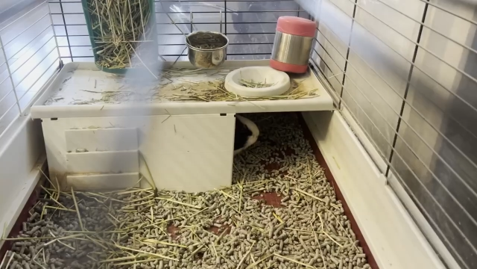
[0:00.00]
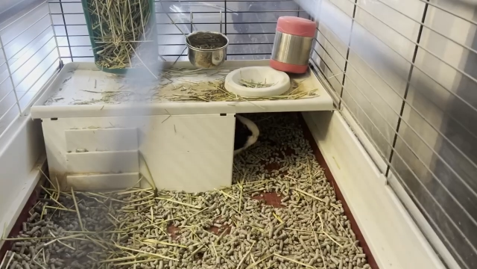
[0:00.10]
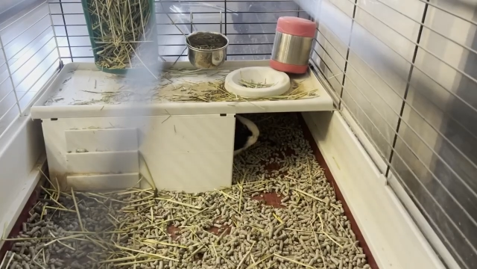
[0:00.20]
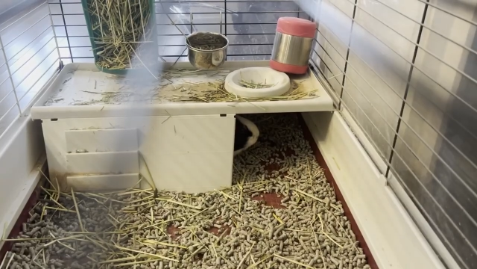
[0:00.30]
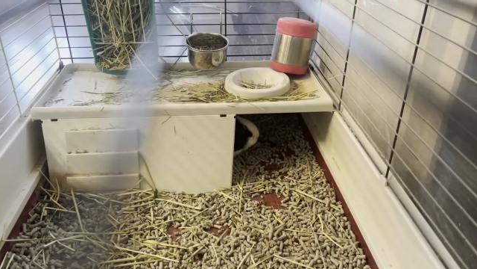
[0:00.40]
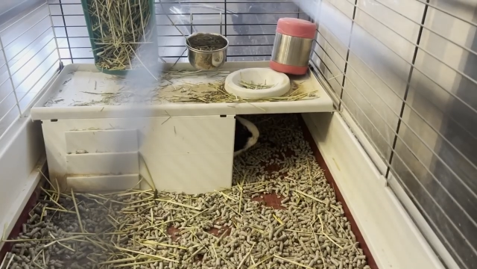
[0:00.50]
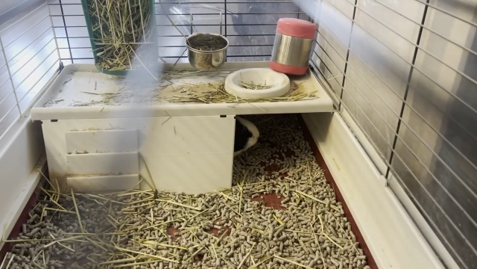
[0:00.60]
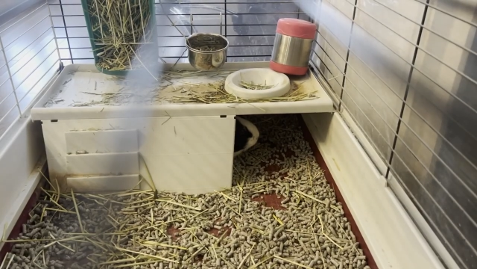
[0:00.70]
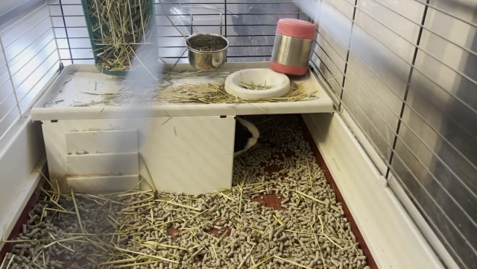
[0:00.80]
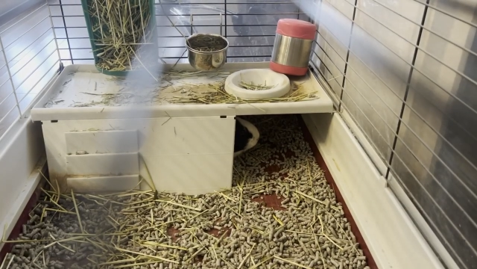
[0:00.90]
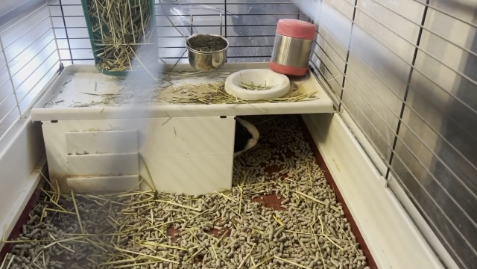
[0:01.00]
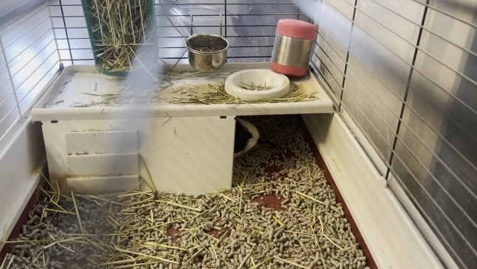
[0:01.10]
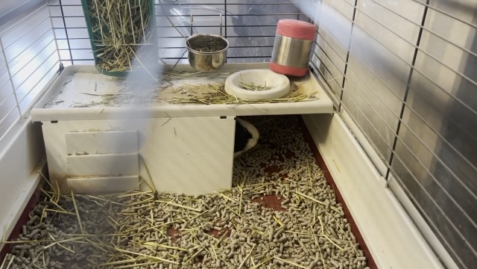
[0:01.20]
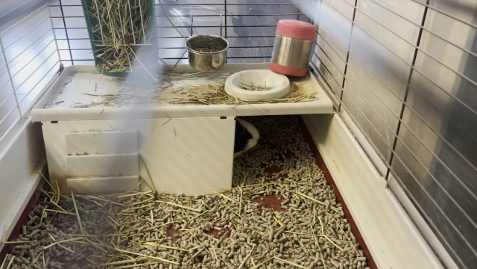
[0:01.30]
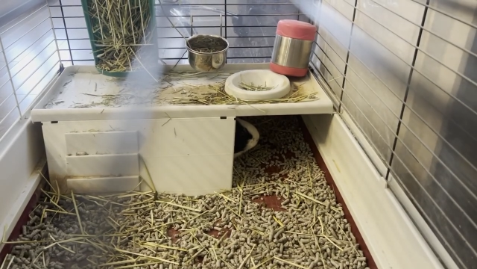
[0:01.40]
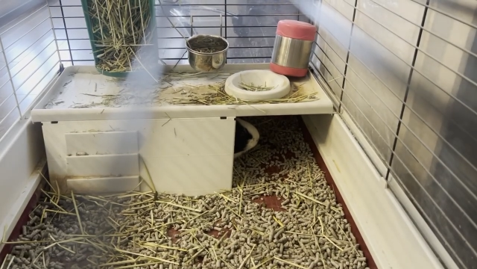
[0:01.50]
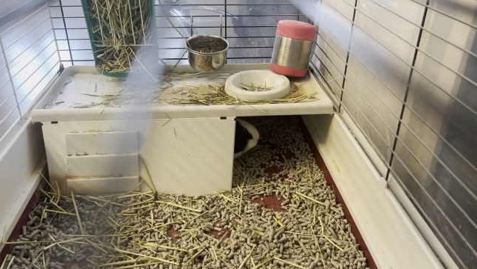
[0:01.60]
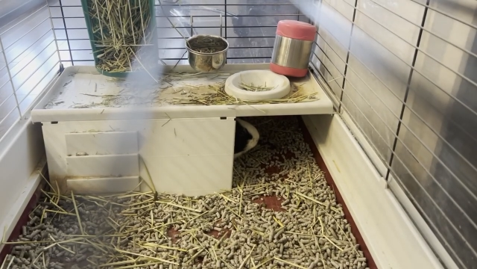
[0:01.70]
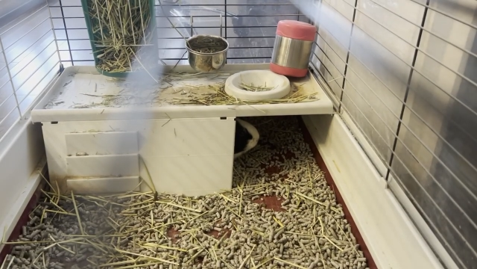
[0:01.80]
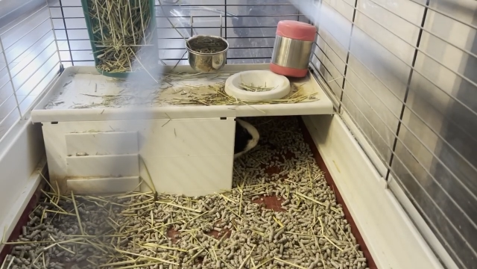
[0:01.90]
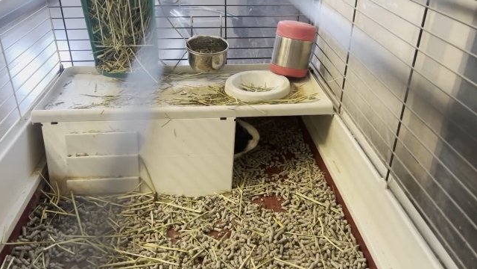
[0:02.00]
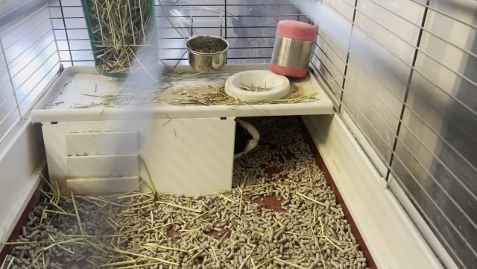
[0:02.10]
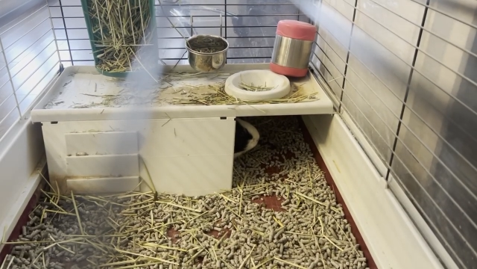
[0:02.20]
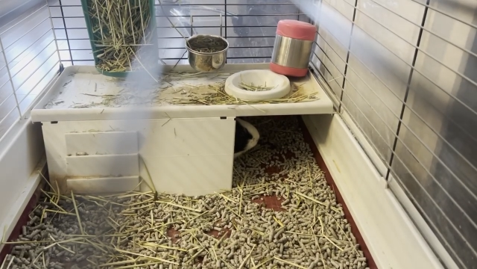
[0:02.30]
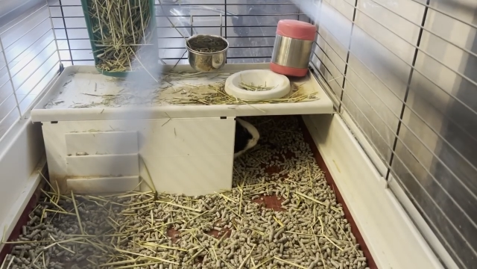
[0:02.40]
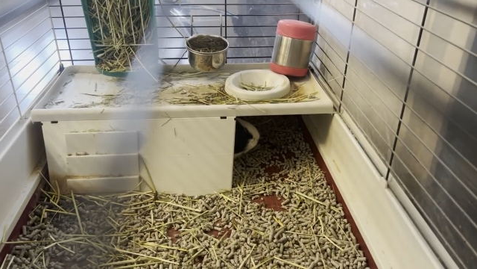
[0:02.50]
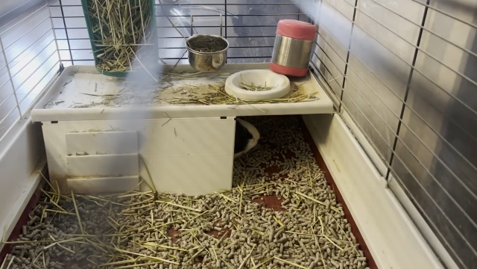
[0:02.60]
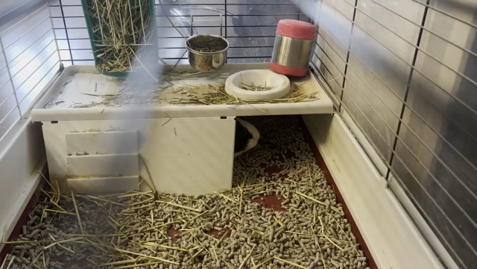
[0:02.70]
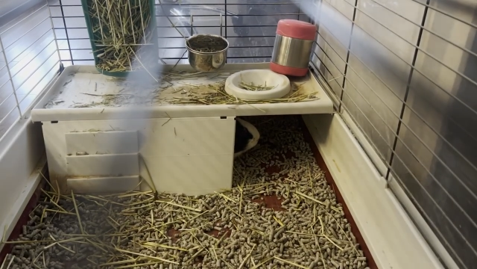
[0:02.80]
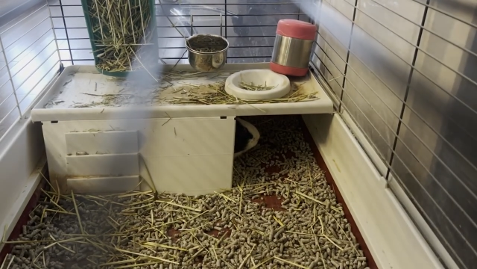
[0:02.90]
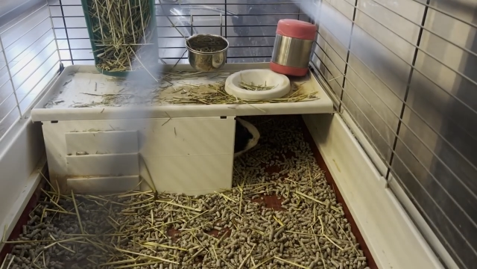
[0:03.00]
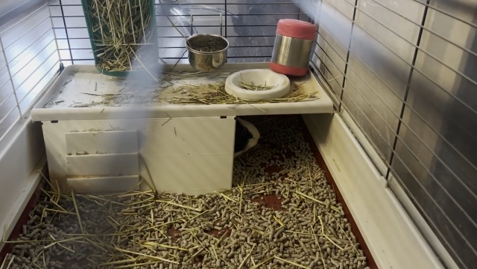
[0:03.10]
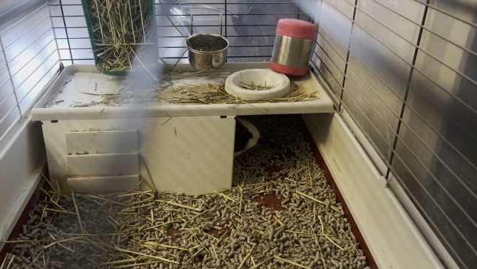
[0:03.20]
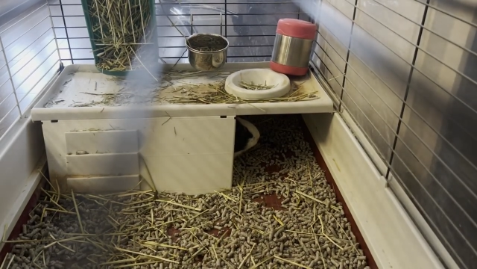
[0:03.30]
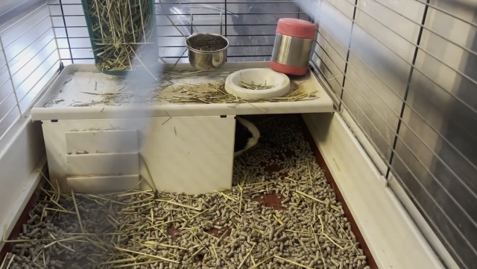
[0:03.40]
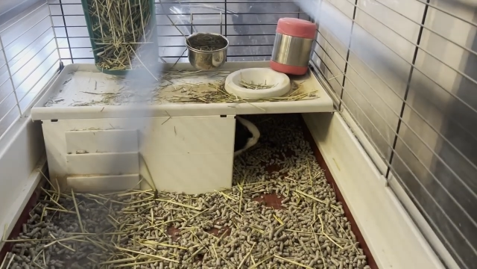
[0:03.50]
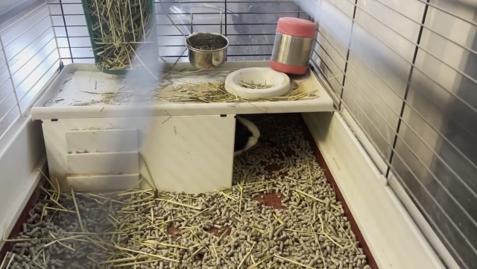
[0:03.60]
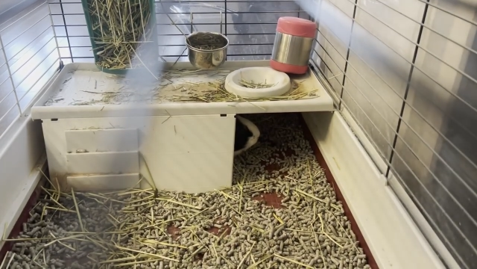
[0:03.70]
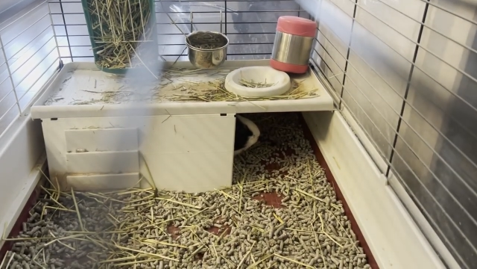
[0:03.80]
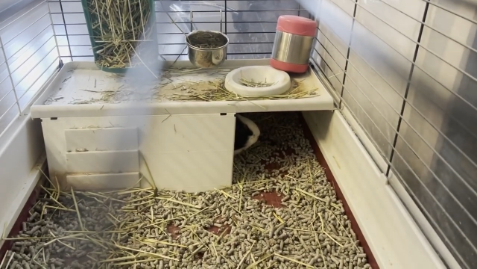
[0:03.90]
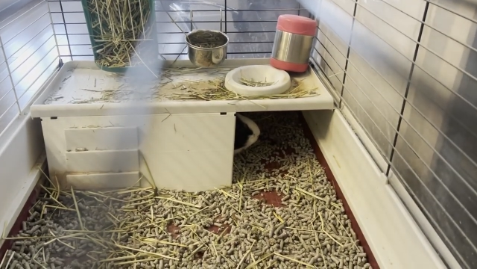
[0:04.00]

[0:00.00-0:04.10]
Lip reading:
[unreadable: no face in view]